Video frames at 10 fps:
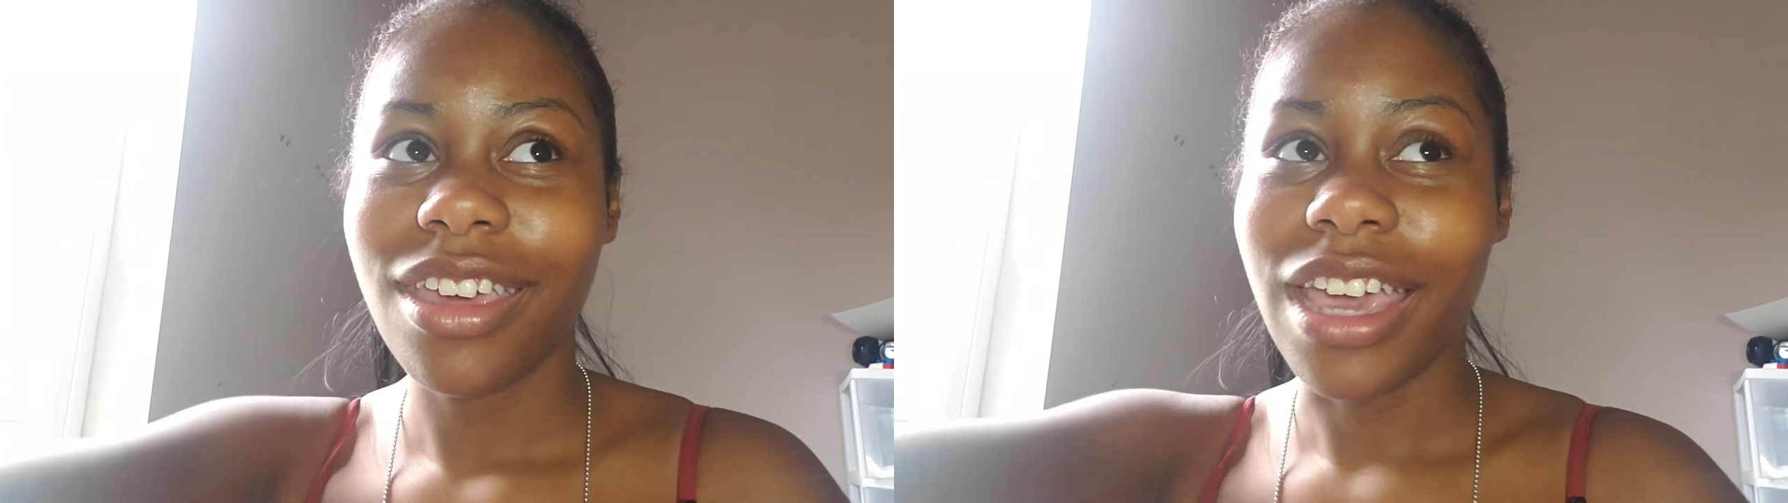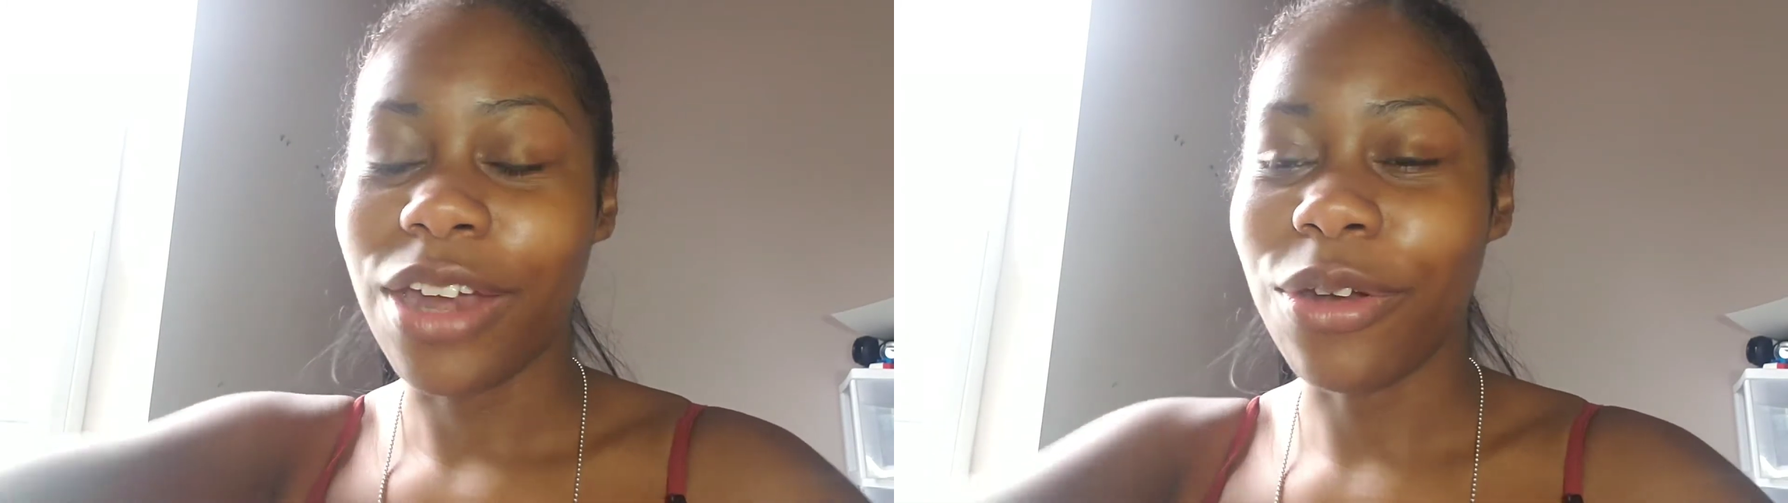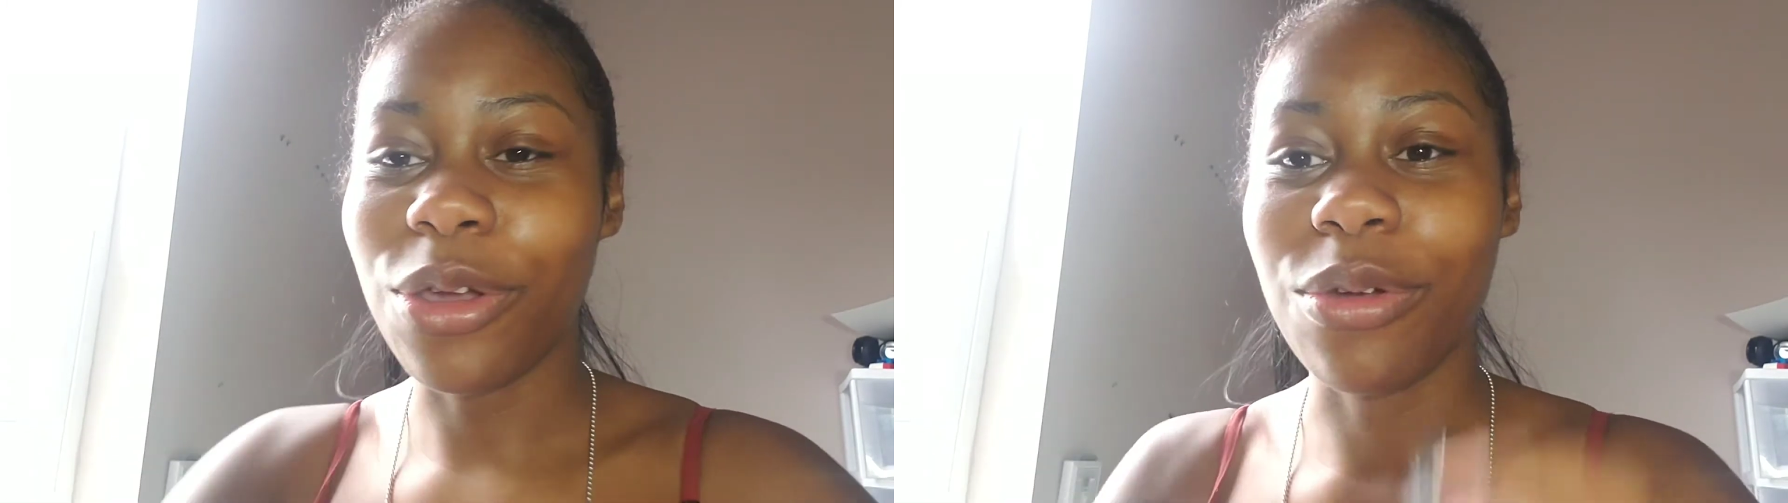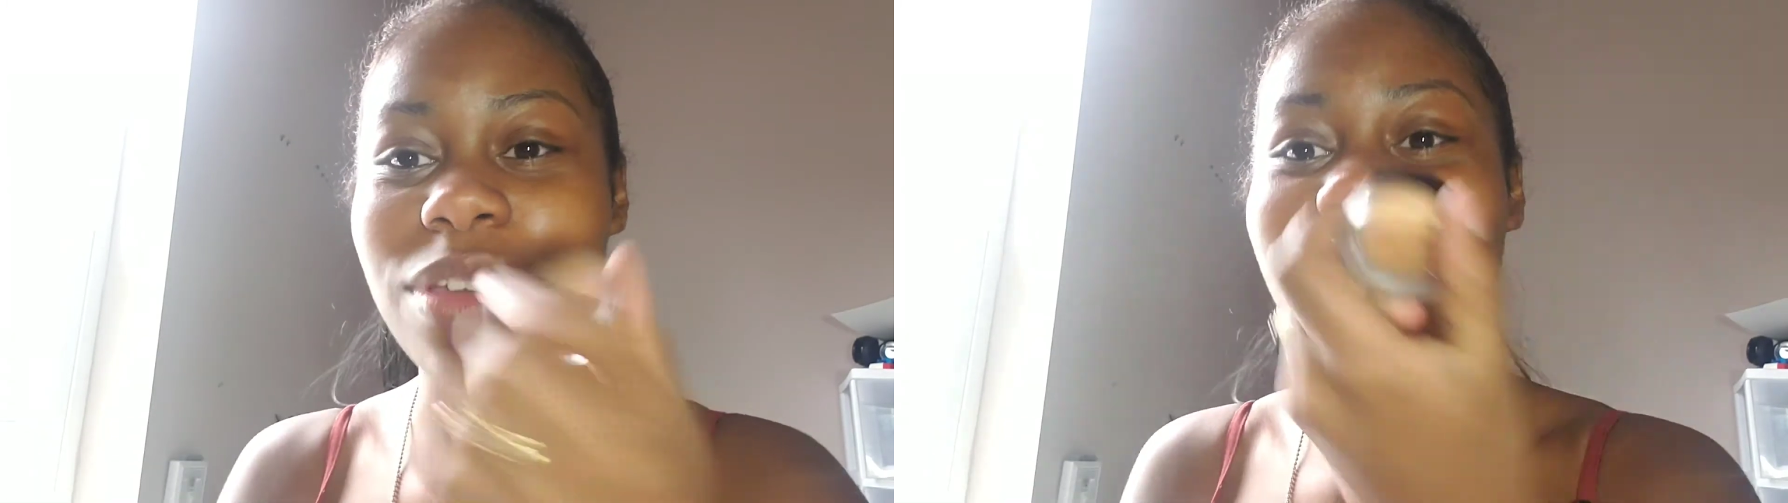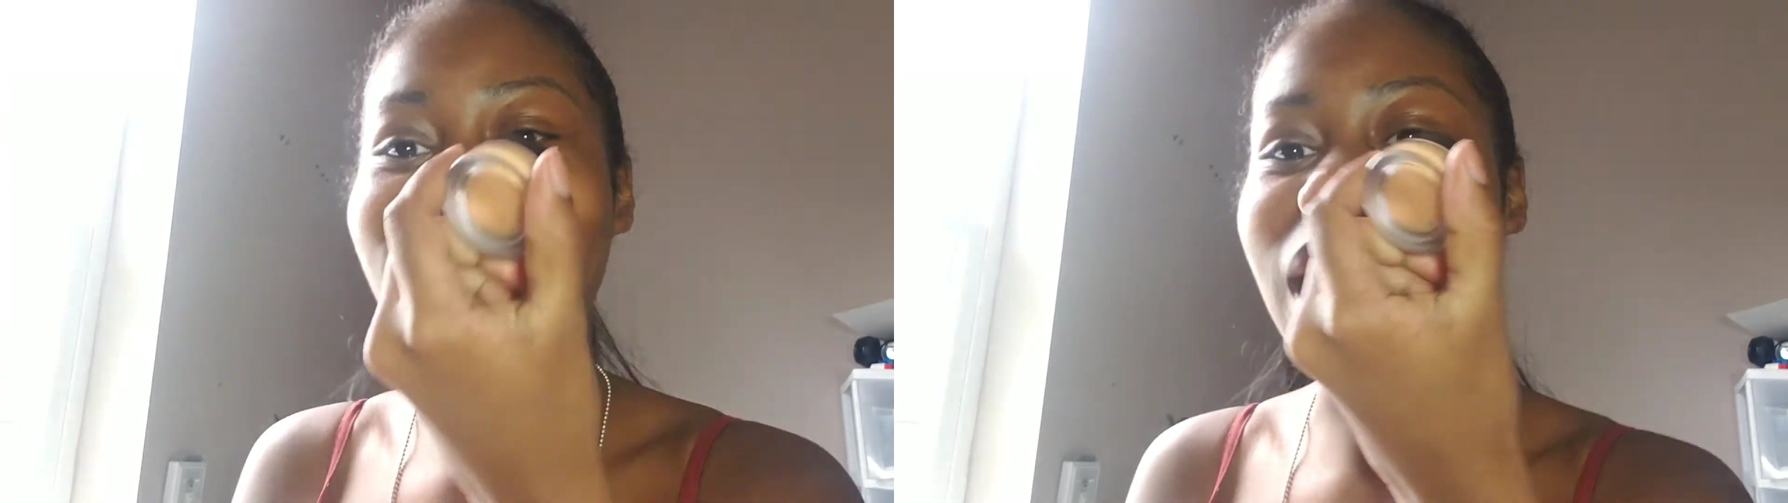I don't know, because
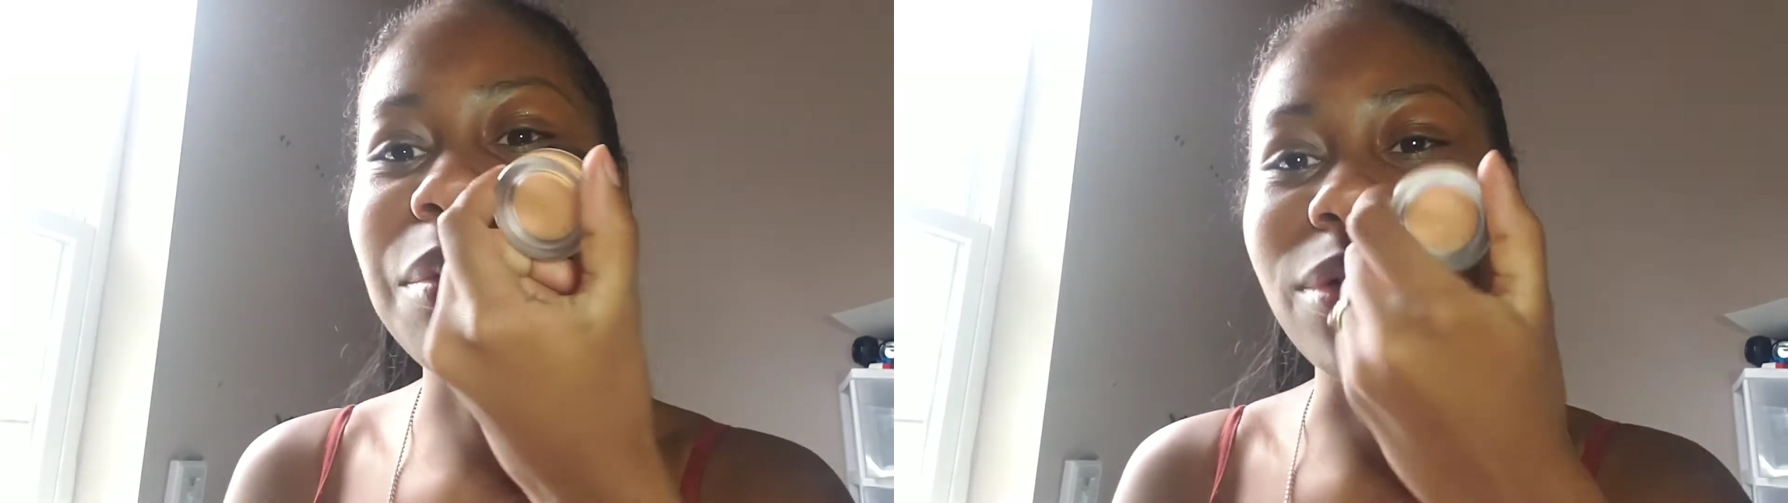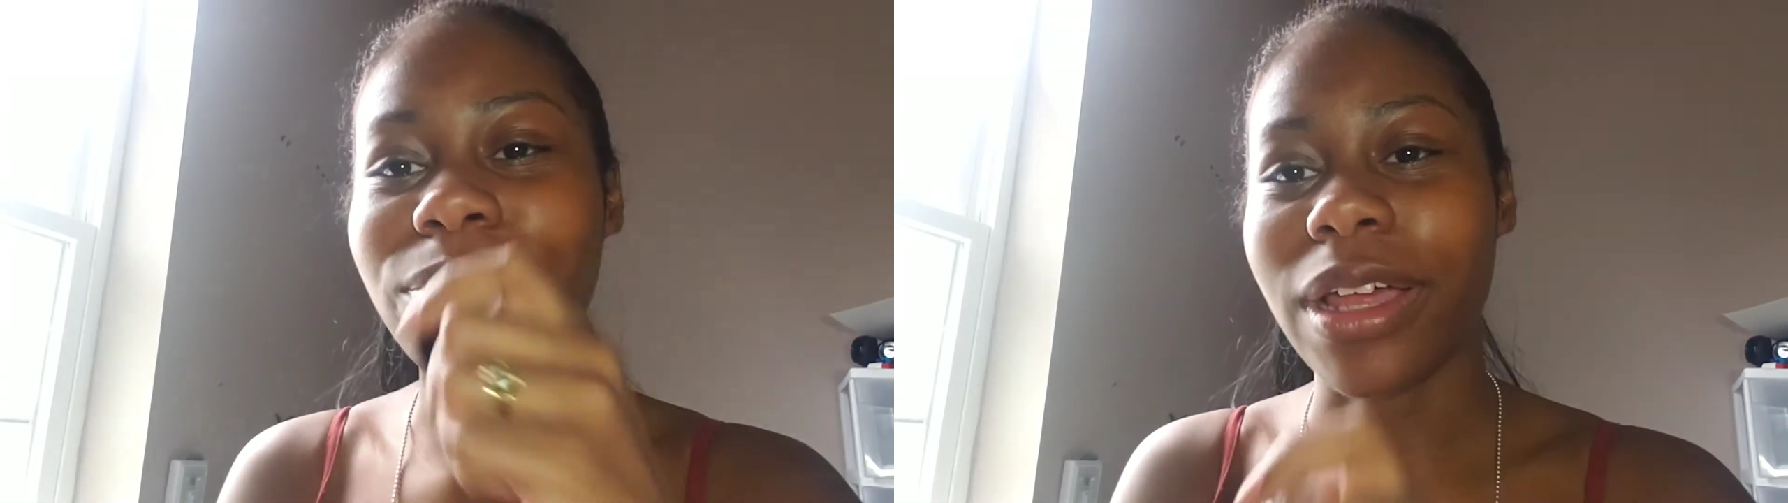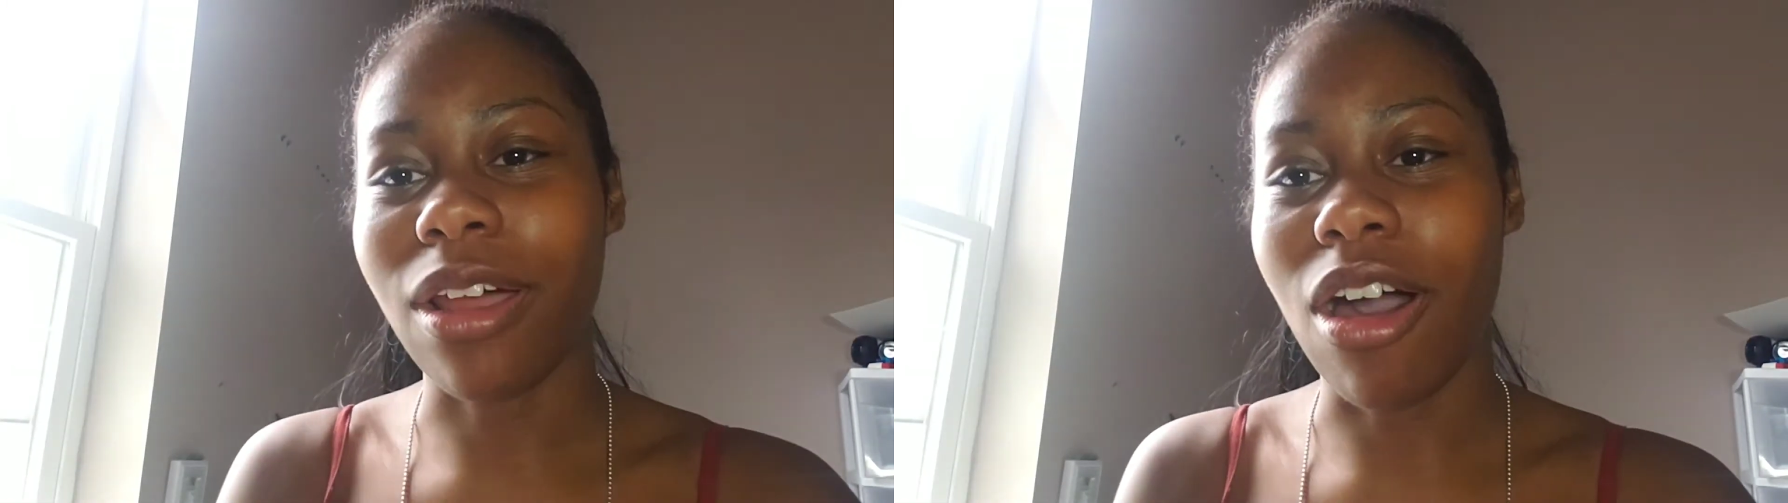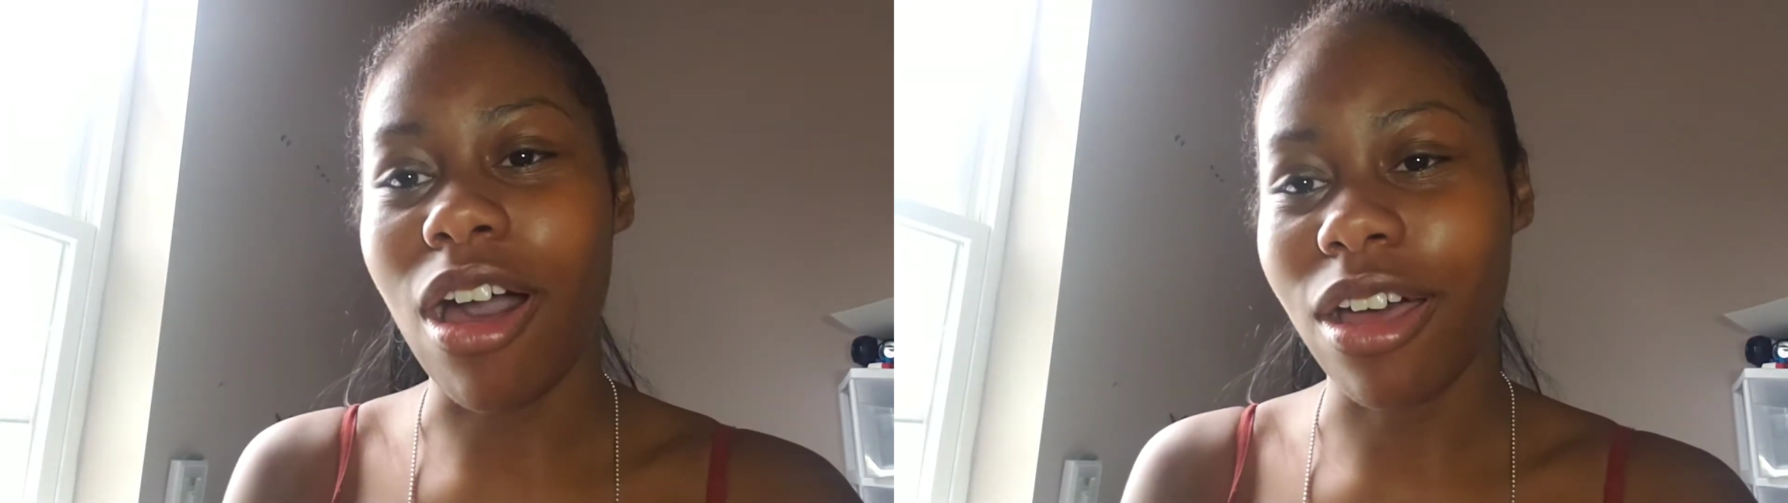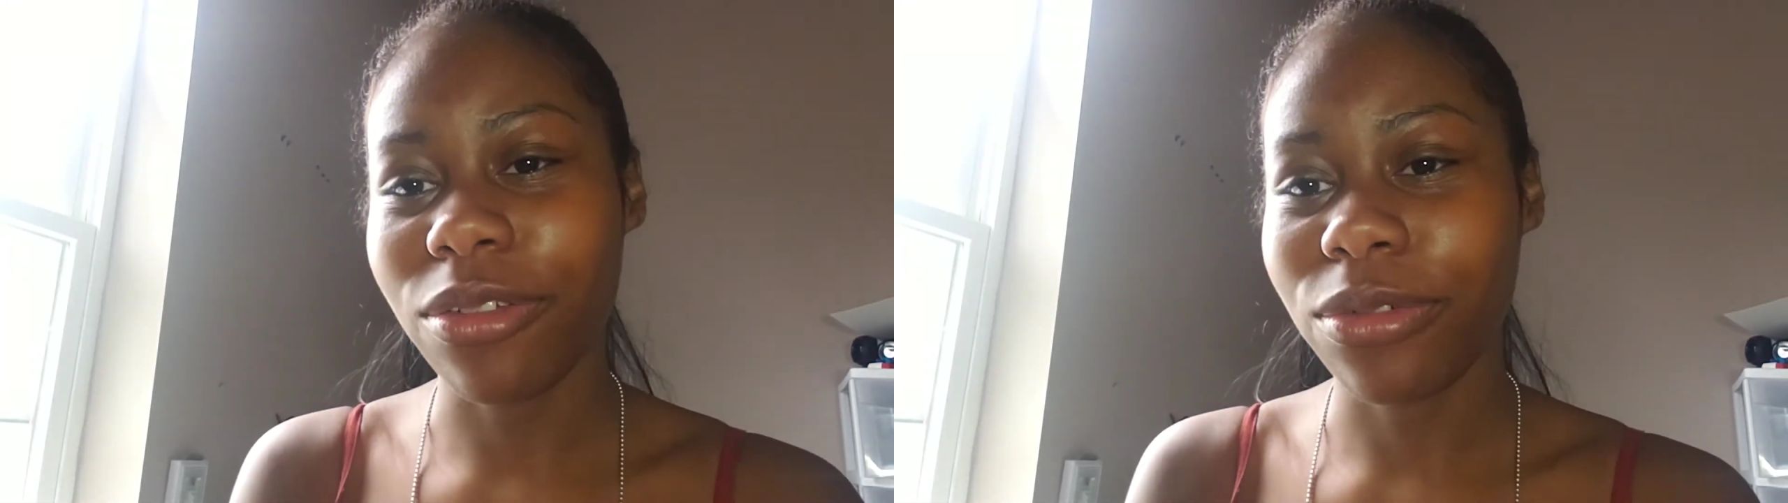the label fell off,